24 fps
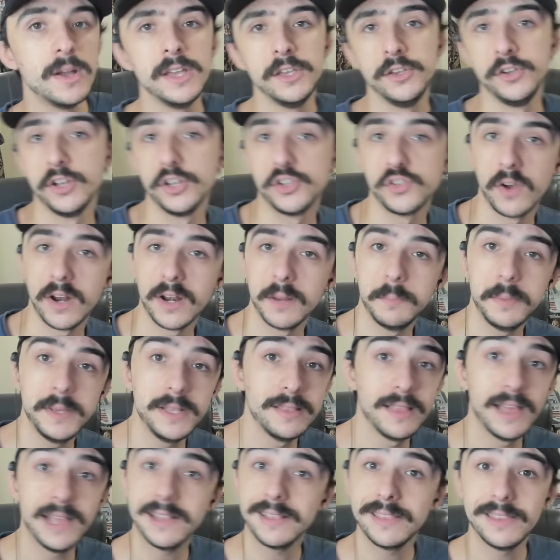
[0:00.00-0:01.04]
You could try to be
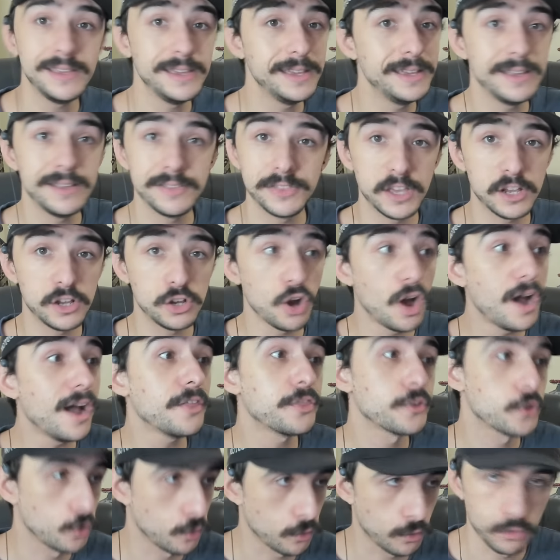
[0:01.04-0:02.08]
like the the
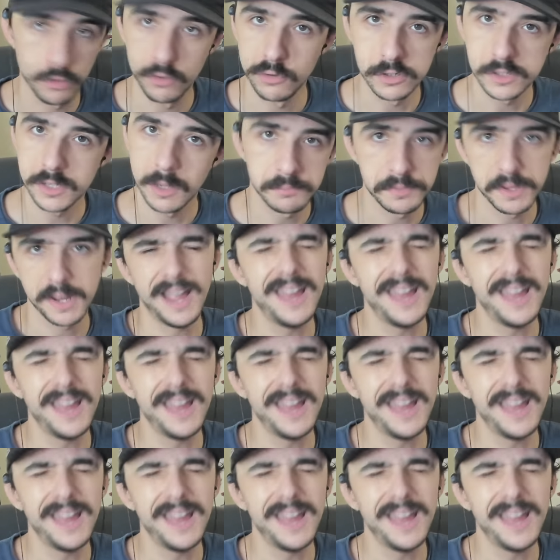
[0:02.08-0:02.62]
goth girl or something.